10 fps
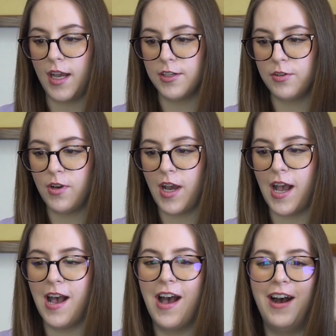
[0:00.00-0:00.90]
I don't know
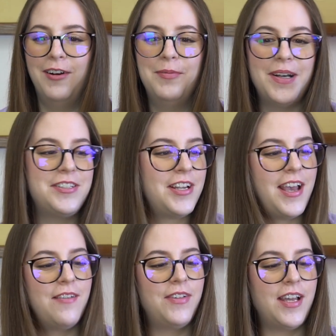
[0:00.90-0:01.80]
how much I
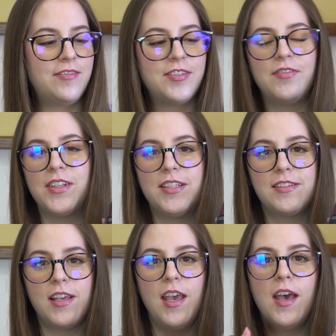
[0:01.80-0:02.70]
have left of this,